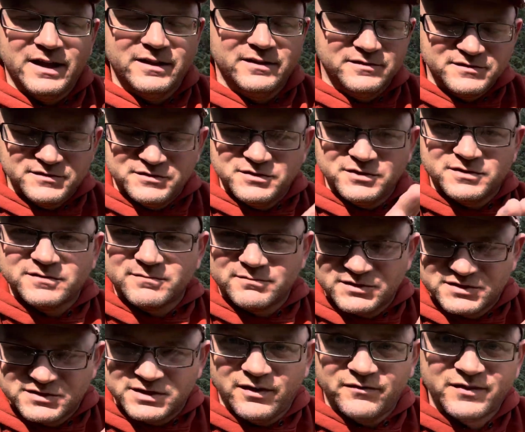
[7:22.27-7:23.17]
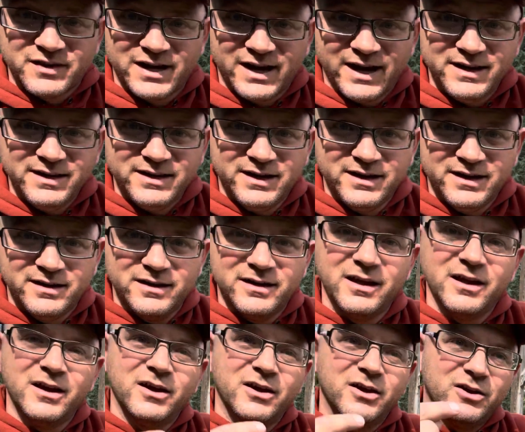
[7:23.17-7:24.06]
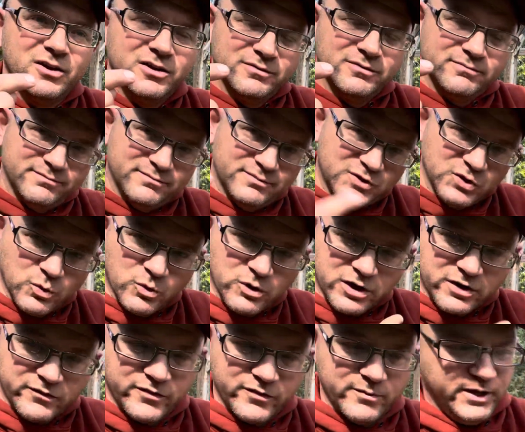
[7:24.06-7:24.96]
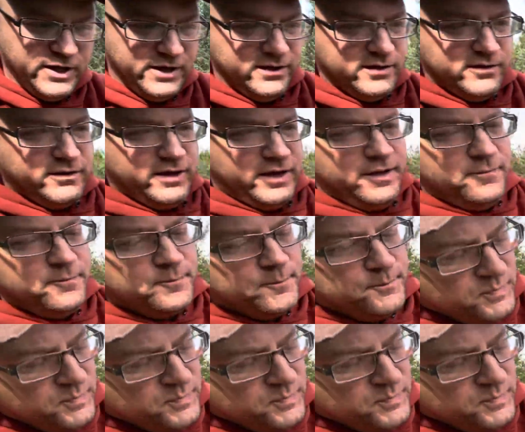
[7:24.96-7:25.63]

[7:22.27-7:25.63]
This is just stuff that I needed to work for me, okay?